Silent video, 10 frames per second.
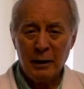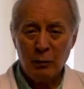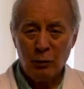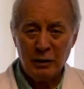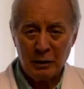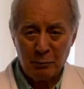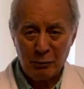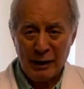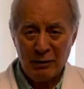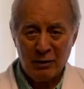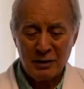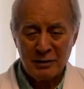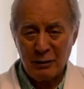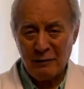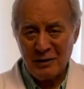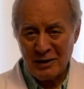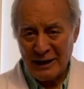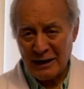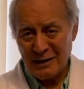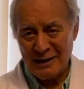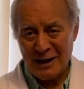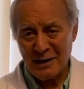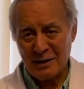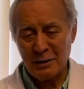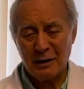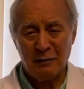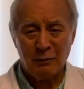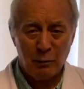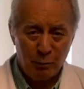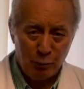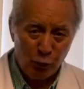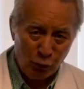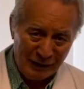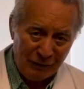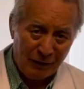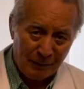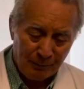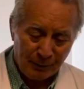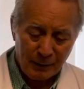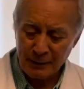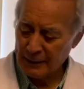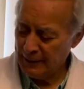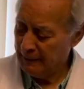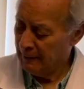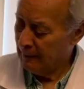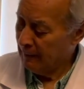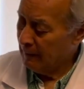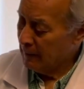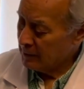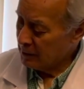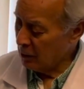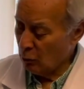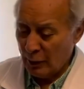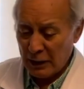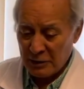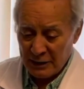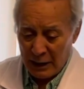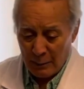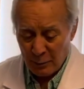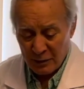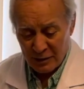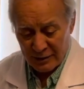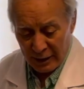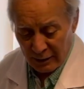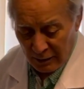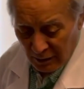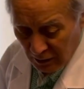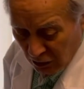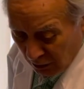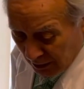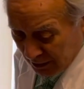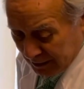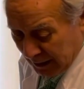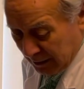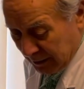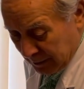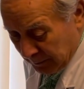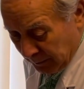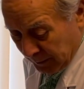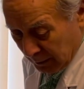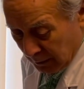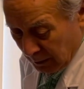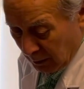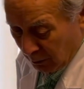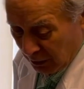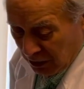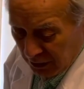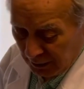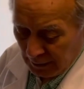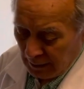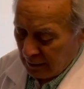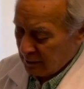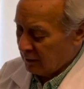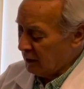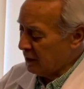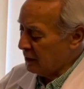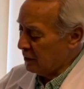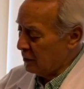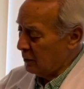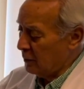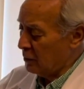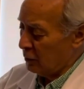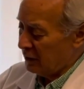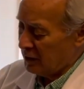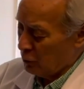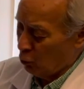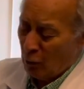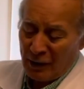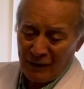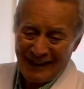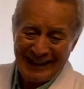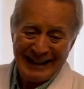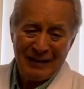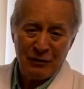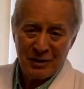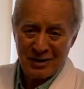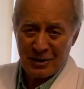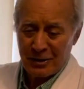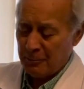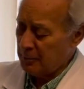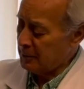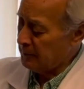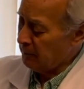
When you've got brown eyes, you have a genetic tendency to have poor liver, okay? So what actually happened is that you understand that I'm going to show you. So this is this is one of the 11 systems,